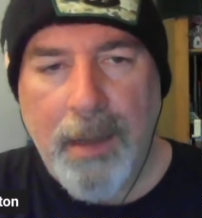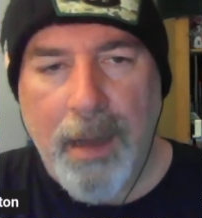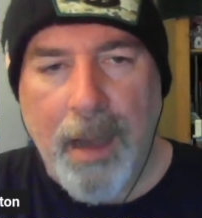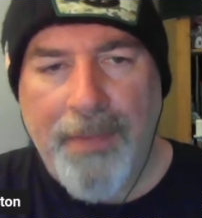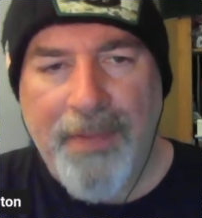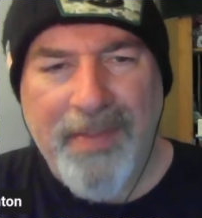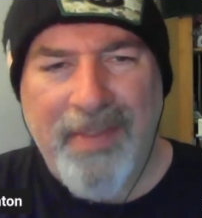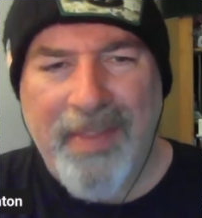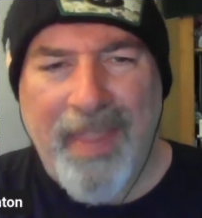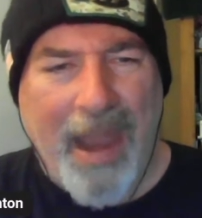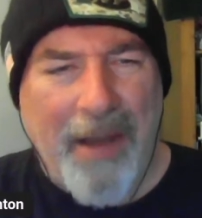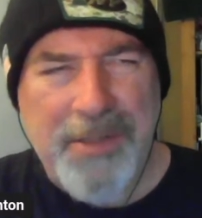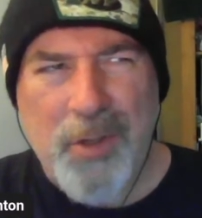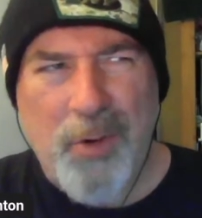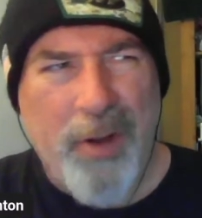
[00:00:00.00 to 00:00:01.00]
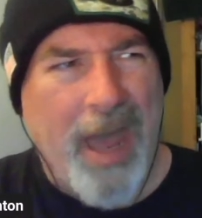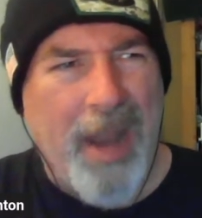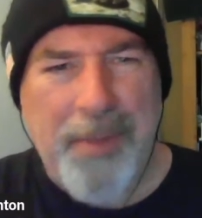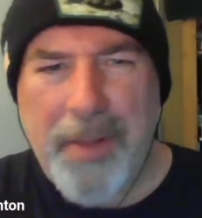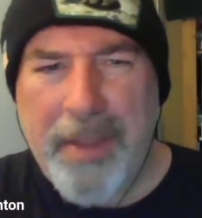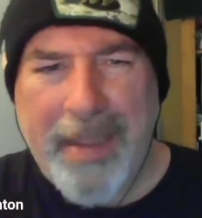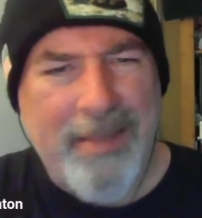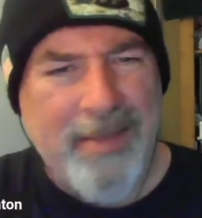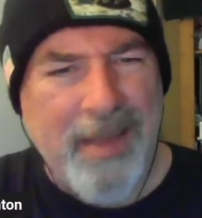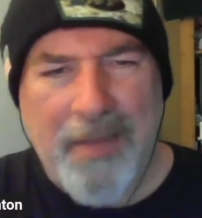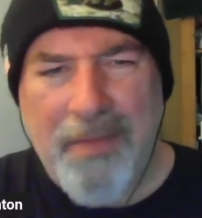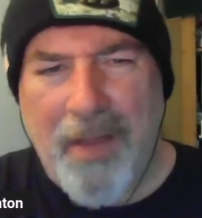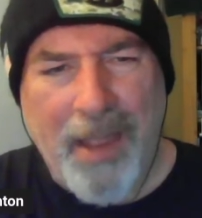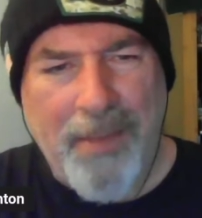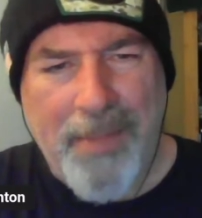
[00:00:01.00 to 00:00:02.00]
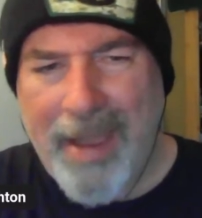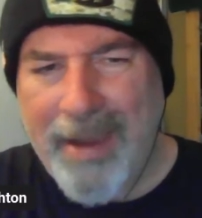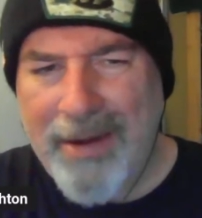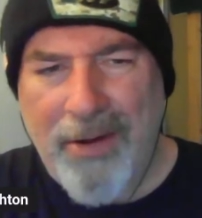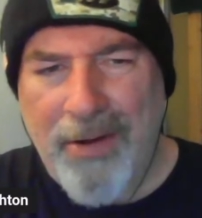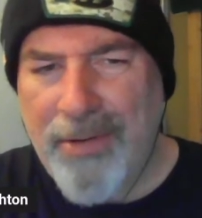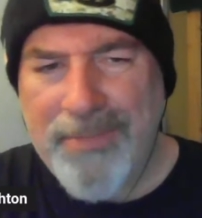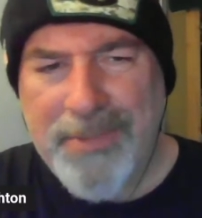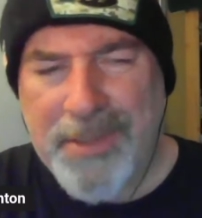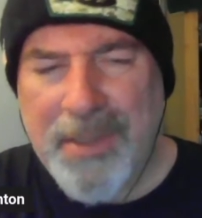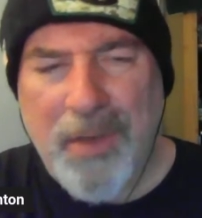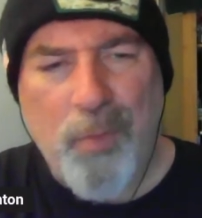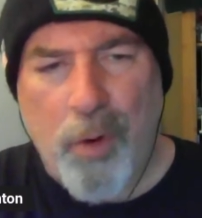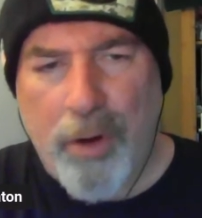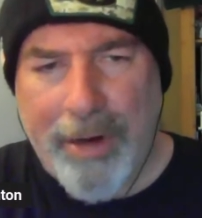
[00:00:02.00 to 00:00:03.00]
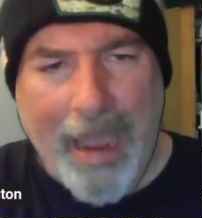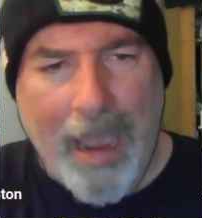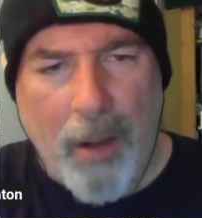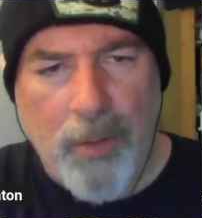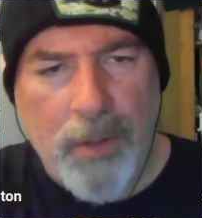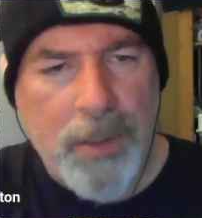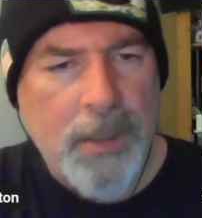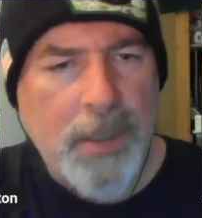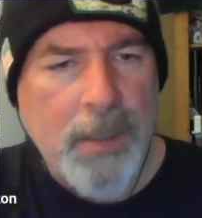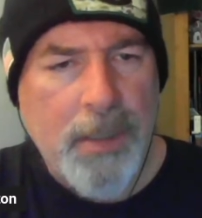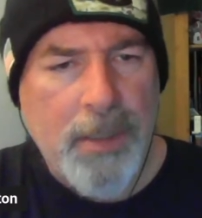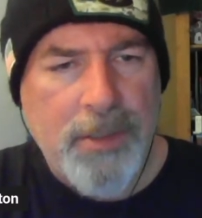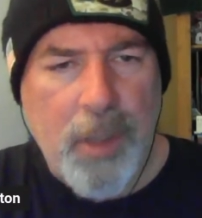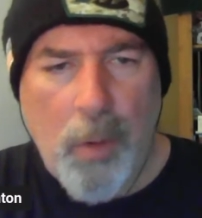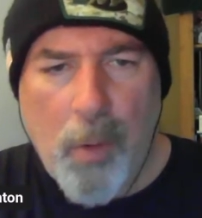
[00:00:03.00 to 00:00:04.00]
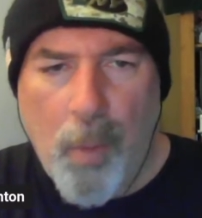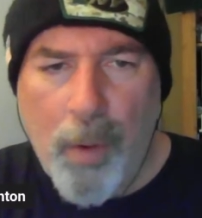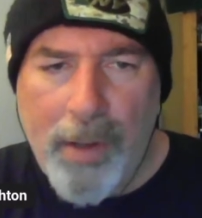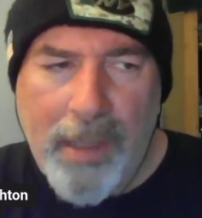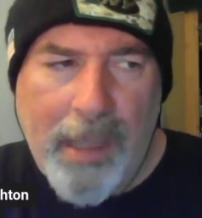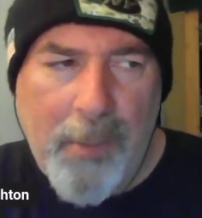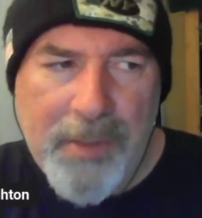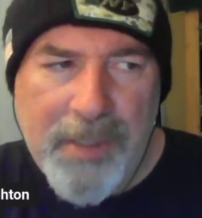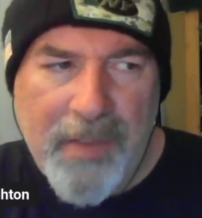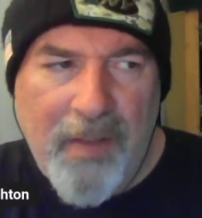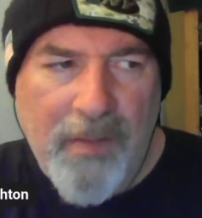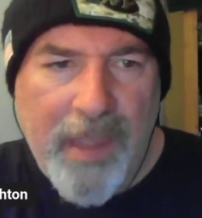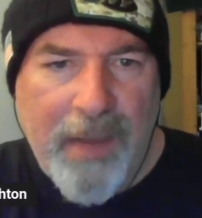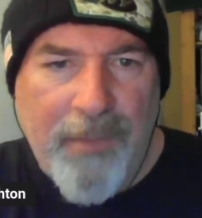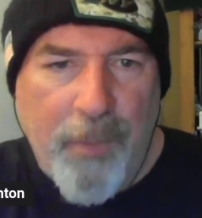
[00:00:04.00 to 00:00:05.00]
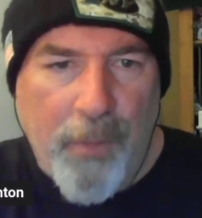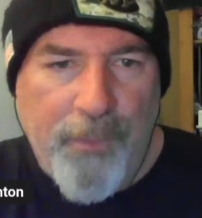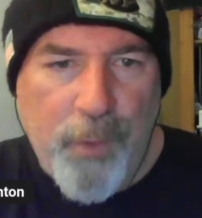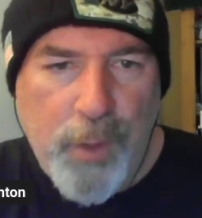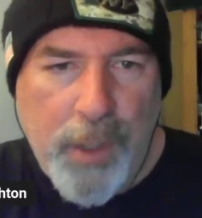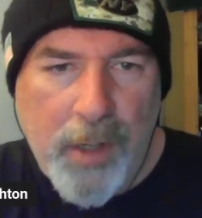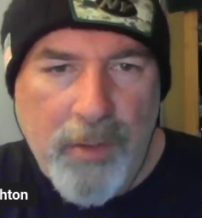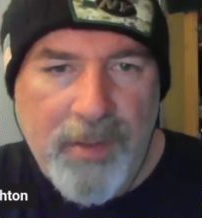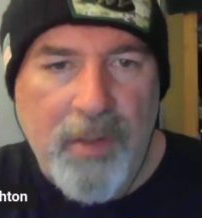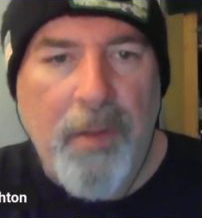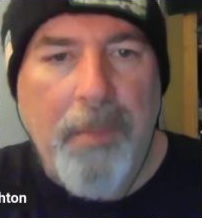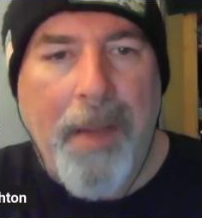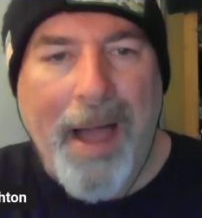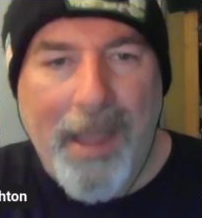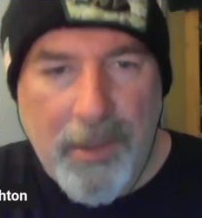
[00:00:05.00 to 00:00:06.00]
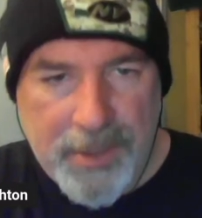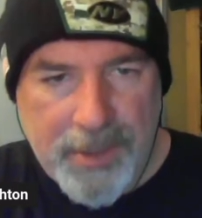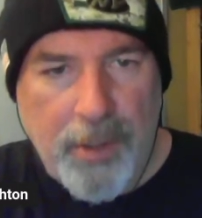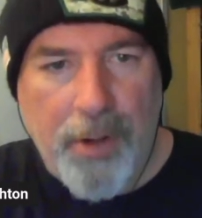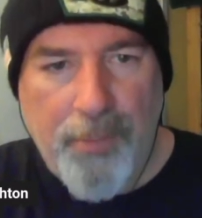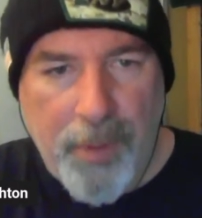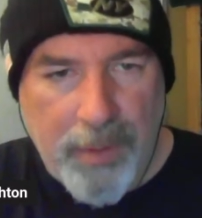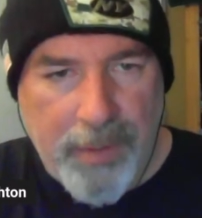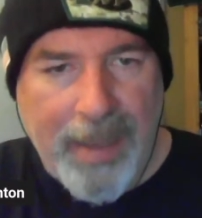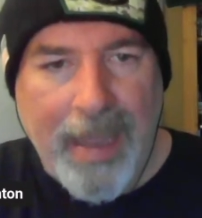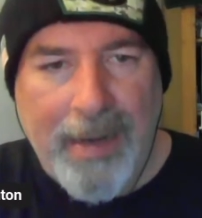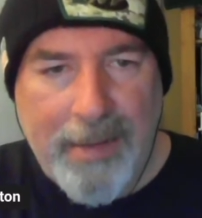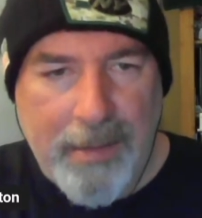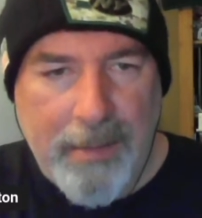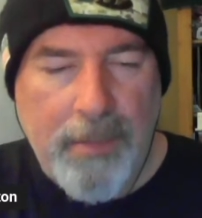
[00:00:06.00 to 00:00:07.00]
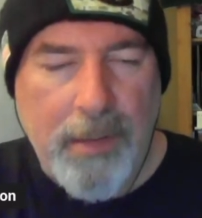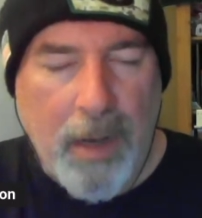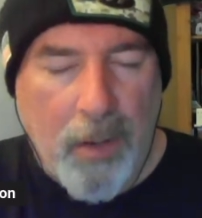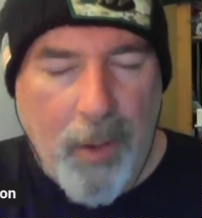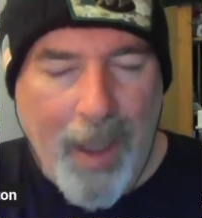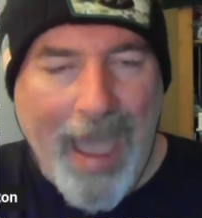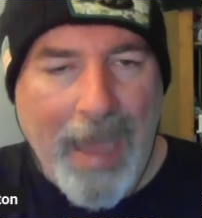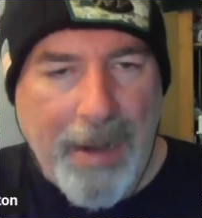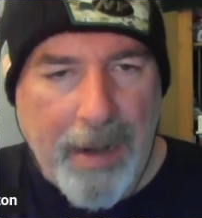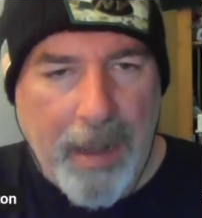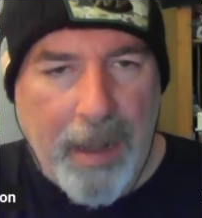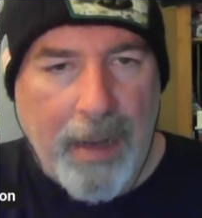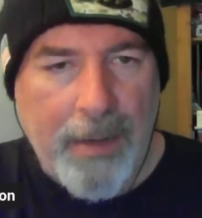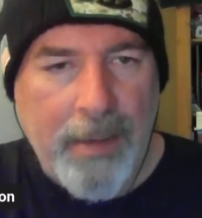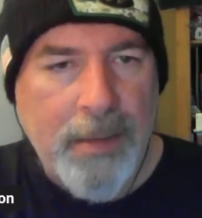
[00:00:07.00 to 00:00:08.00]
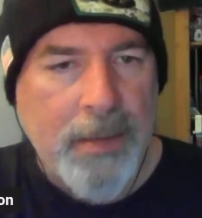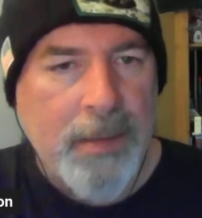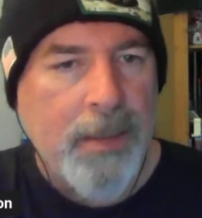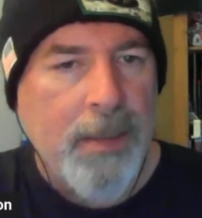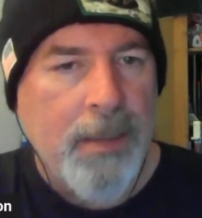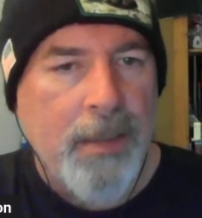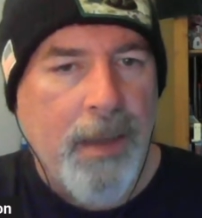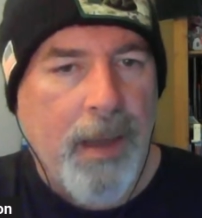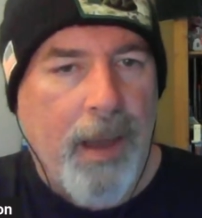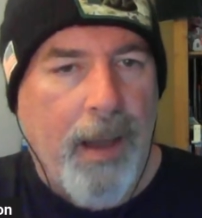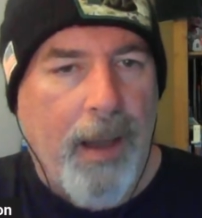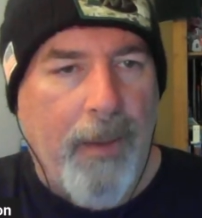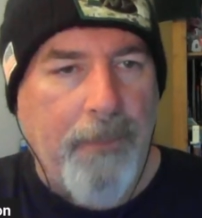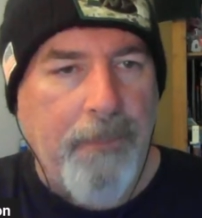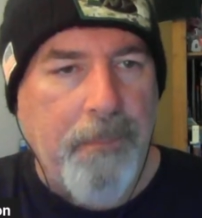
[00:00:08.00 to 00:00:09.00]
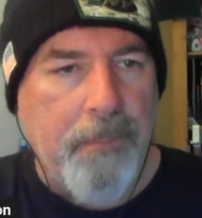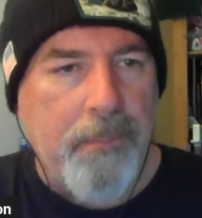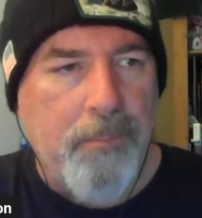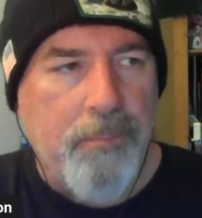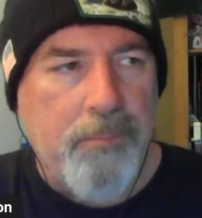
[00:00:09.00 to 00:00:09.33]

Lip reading: I think Arizona had him at like inside linebacker and just didn't work out. So he was in the league for a few years till the miles started really getting, added on.